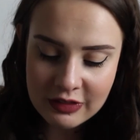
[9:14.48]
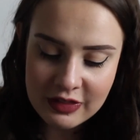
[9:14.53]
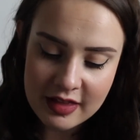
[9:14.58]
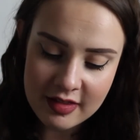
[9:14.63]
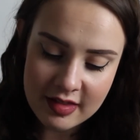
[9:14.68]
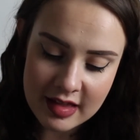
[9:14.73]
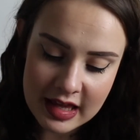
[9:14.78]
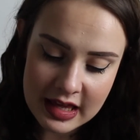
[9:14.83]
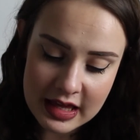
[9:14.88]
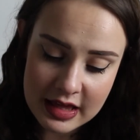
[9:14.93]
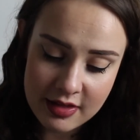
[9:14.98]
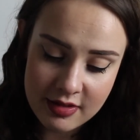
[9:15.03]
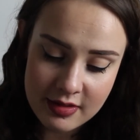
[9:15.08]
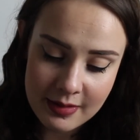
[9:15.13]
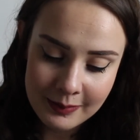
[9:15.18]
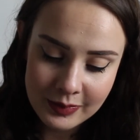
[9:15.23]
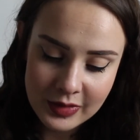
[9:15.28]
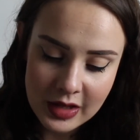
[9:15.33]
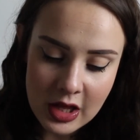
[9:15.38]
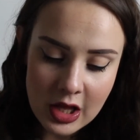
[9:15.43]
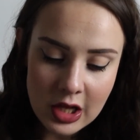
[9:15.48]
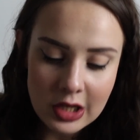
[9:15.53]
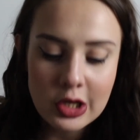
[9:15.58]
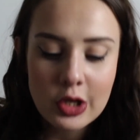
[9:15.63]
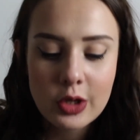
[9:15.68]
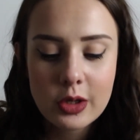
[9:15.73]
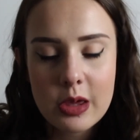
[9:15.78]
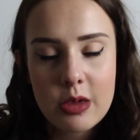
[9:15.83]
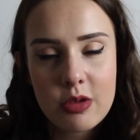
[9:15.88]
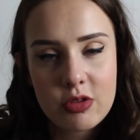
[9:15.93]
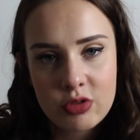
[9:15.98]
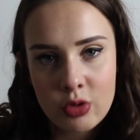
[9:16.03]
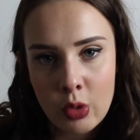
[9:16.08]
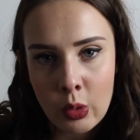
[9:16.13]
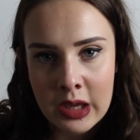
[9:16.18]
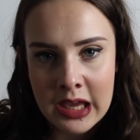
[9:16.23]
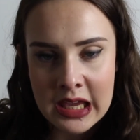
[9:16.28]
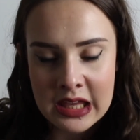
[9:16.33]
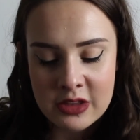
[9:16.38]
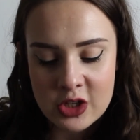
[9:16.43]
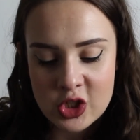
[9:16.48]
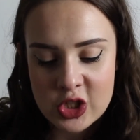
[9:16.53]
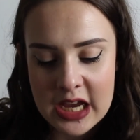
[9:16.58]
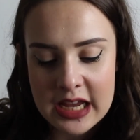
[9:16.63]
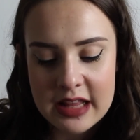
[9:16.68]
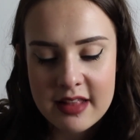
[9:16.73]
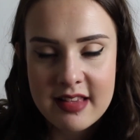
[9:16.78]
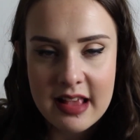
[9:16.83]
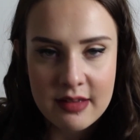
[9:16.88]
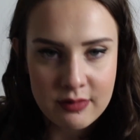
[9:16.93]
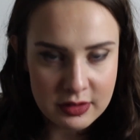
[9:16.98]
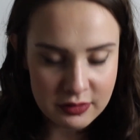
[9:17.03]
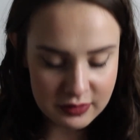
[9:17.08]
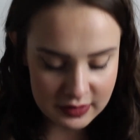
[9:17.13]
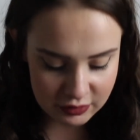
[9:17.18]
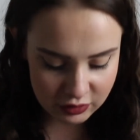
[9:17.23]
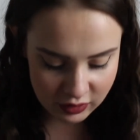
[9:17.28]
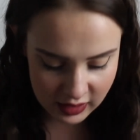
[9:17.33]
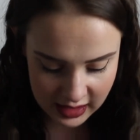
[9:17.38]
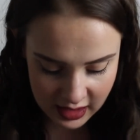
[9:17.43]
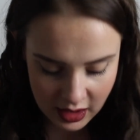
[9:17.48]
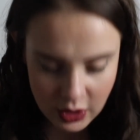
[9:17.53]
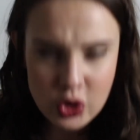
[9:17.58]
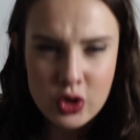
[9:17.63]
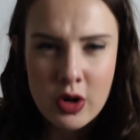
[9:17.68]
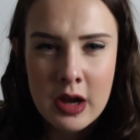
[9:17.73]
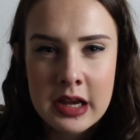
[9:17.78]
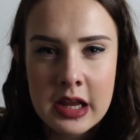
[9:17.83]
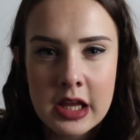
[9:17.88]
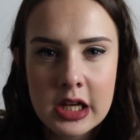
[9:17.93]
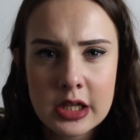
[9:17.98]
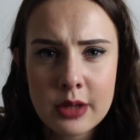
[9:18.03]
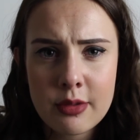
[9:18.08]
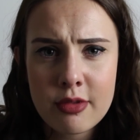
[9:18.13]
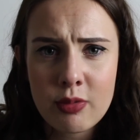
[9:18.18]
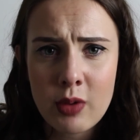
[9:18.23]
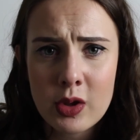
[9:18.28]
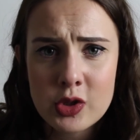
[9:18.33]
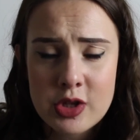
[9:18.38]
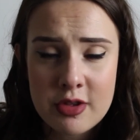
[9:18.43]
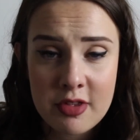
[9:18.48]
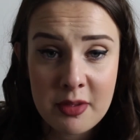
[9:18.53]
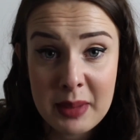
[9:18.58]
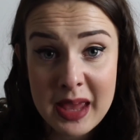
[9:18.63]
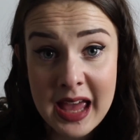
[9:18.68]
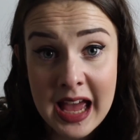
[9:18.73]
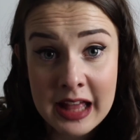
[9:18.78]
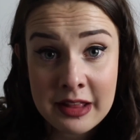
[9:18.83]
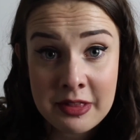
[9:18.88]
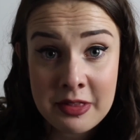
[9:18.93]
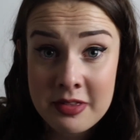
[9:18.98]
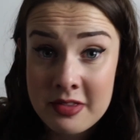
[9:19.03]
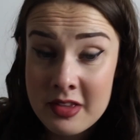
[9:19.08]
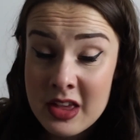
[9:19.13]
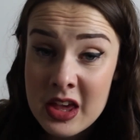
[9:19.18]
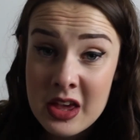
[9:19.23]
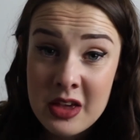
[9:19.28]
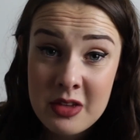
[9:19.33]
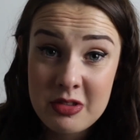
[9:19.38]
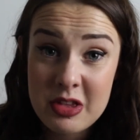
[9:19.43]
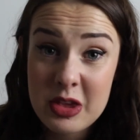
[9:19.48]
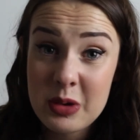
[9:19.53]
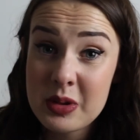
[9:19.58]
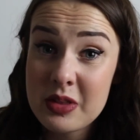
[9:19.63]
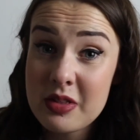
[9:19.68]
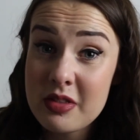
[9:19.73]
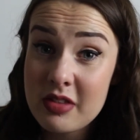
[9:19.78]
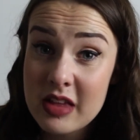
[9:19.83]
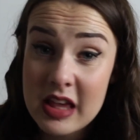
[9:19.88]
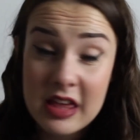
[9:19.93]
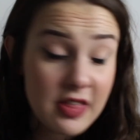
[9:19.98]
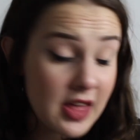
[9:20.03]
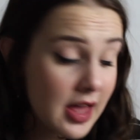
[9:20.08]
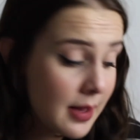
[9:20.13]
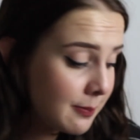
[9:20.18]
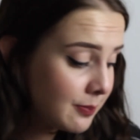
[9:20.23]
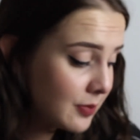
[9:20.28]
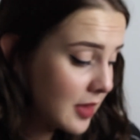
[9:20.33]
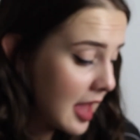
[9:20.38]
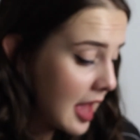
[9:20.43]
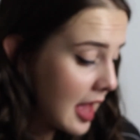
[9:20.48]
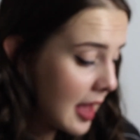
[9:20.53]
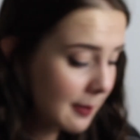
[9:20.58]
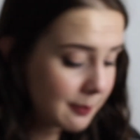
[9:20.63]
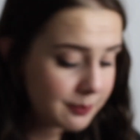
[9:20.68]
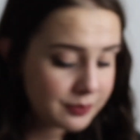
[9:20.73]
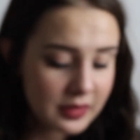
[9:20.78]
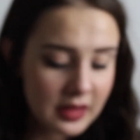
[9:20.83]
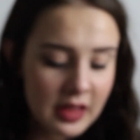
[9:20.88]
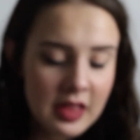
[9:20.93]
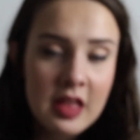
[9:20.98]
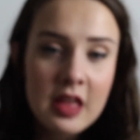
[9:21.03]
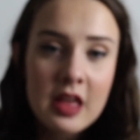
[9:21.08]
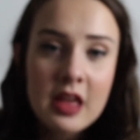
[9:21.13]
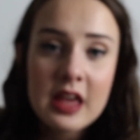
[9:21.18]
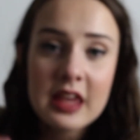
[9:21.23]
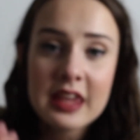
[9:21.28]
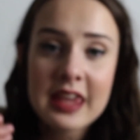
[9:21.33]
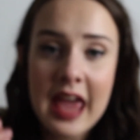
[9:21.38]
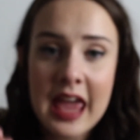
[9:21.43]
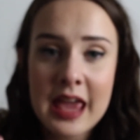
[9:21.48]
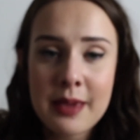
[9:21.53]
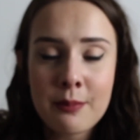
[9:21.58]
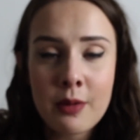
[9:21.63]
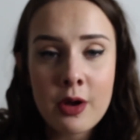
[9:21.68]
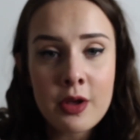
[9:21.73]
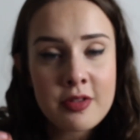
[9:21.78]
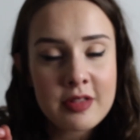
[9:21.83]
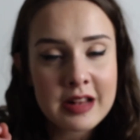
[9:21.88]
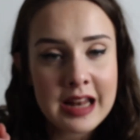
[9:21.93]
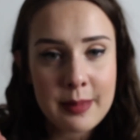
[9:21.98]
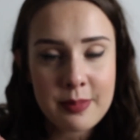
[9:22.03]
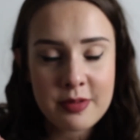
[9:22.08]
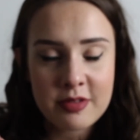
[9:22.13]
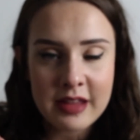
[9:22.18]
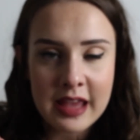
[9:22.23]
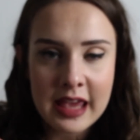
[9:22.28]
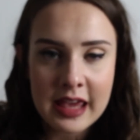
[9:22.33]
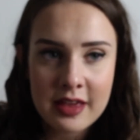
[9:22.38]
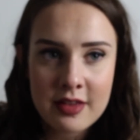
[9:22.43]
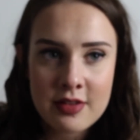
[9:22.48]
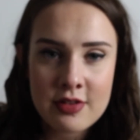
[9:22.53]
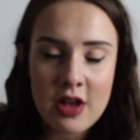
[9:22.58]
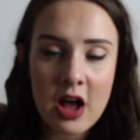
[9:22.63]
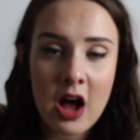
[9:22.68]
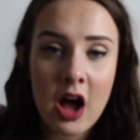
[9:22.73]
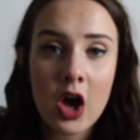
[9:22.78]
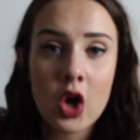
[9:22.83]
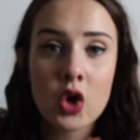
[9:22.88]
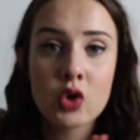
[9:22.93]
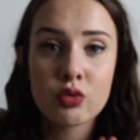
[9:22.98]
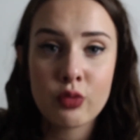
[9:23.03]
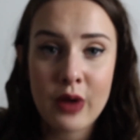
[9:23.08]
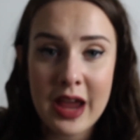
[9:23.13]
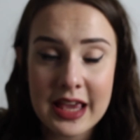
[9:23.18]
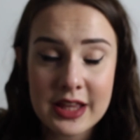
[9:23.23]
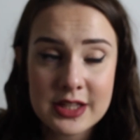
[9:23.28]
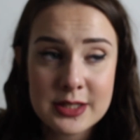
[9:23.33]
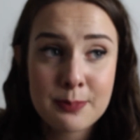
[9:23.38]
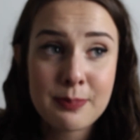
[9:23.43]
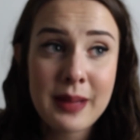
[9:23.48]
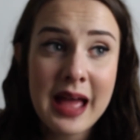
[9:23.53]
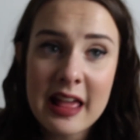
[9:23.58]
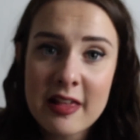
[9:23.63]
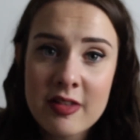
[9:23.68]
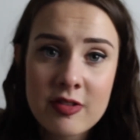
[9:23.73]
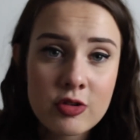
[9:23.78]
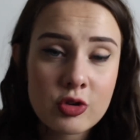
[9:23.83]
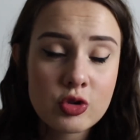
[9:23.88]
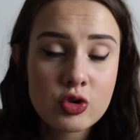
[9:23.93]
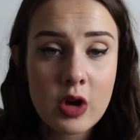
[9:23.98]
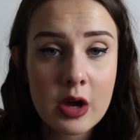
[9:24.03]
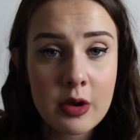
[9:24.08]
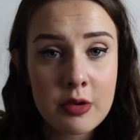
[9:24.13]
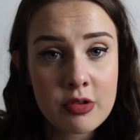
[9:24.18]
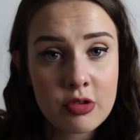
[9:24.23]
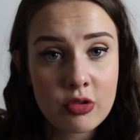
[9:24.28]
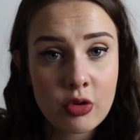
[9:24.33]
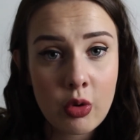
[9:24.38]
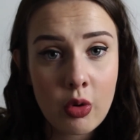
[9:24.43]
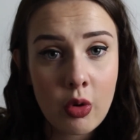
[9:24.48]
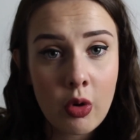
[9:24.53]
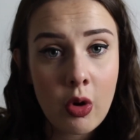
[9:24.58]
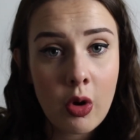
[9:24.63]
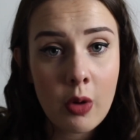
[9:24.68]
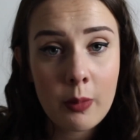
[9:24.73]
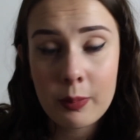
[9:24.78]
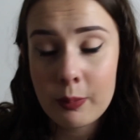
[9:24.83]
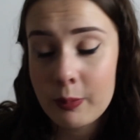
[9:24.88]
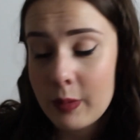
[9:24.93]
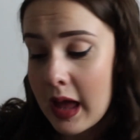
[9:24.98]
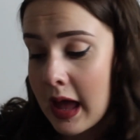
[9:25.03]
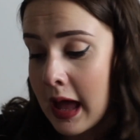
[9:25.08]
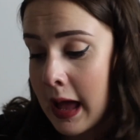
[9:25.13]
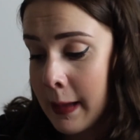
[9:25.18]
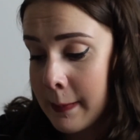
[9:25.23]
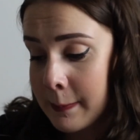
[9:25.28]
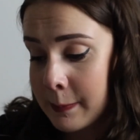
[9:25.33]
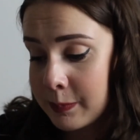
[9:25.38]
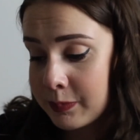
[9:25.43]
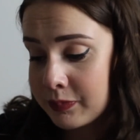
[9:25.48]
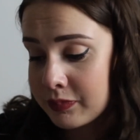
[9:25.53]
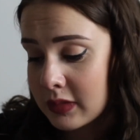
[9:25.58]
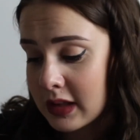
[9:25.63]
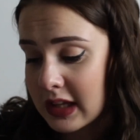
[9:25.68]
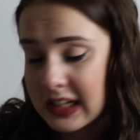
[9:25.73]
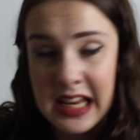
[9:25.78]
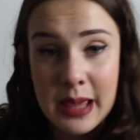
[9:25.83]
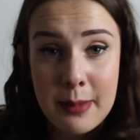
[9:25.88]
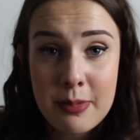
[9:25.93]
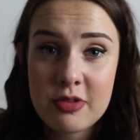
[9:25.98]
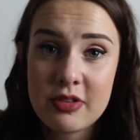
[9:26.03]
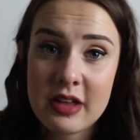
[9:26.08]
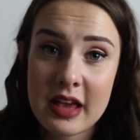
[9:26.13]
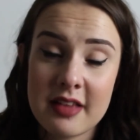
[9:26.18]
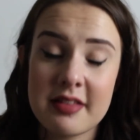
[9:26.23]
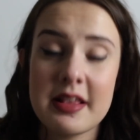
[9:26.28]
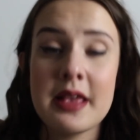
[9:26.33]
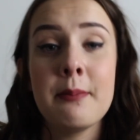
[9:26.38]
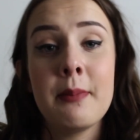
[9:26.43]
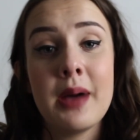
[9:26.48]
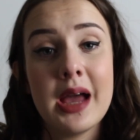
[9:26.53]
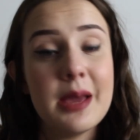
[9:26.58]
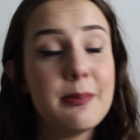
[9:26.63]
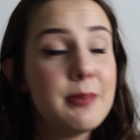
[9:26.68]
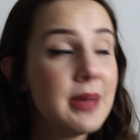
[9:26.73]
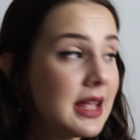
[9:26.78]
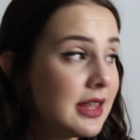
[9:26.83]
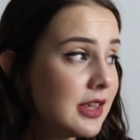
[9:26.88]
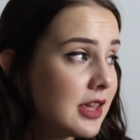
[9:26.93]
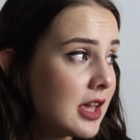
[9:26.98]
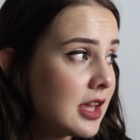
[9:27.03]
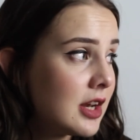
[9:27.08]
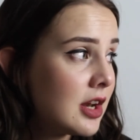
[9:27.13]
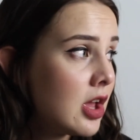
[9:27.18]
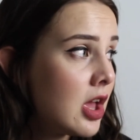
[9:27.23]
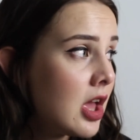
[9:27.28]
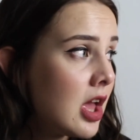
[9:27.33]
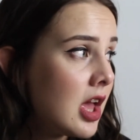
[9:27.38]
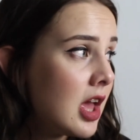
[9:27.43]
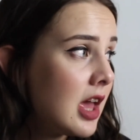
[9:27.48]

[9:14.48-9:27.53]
and this is Look Who's Talking in the shade 750. I'll try and include swatches on my hands so you can see them. Kate Moss lipsticks are great. Best drugstore lipsticks in my opinion.